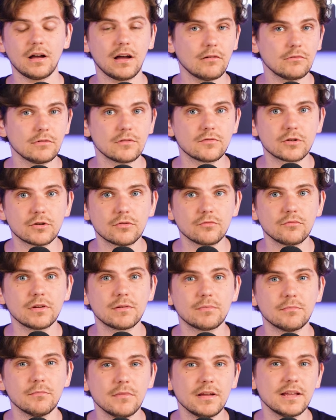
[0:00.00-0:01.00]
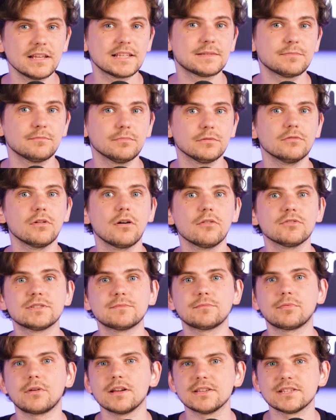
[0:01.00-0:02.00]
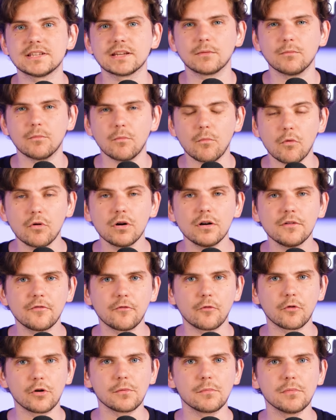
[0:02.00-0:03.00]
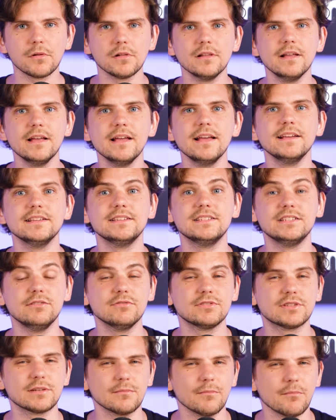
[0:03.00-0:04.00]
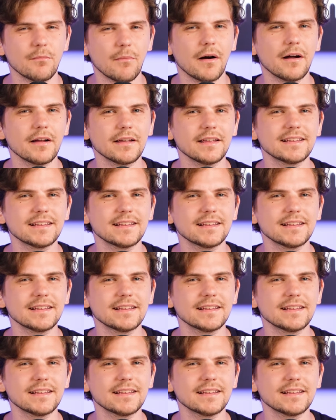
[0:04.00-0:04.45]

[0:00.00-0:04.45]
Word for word: However, what makes Bluehost pricing more affordable is using my